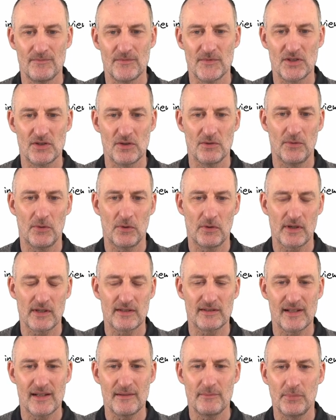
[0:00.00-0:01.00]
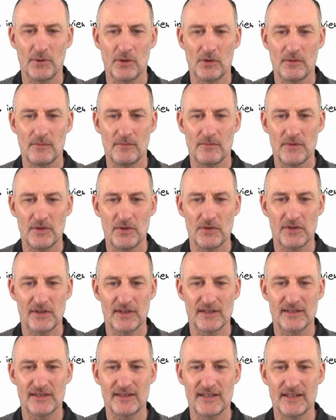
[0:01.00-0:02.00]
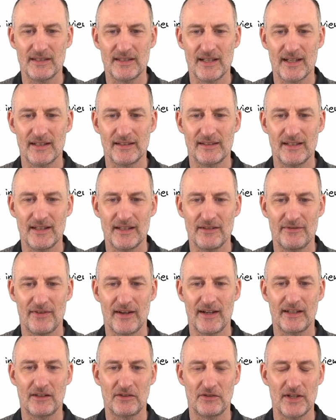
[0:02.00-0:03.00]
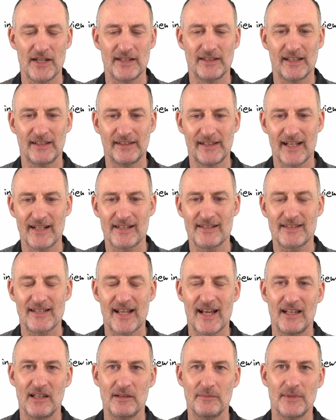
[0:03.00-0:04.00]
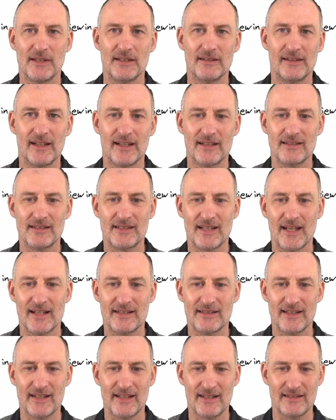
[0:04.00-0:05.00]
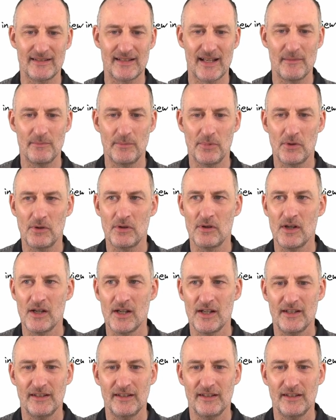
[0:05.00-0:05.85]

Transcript: So for example, you can see that if I create a text element that says example,